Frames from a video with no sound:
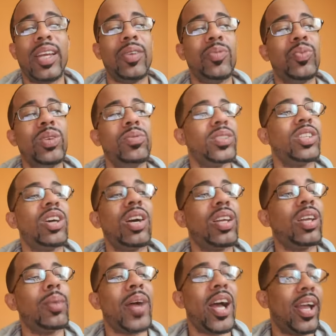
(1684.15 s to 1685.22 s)
and we were
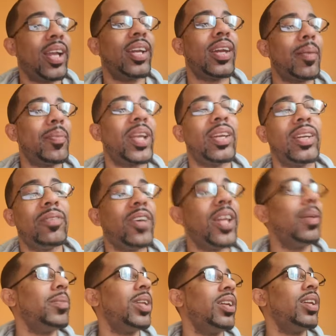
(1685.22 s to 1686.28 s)
talking about economic and
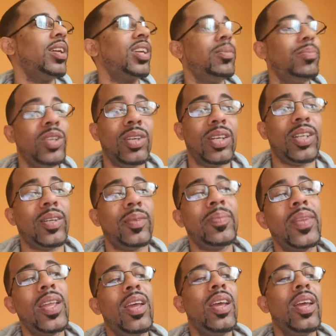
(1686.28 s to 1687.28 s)
development in the community.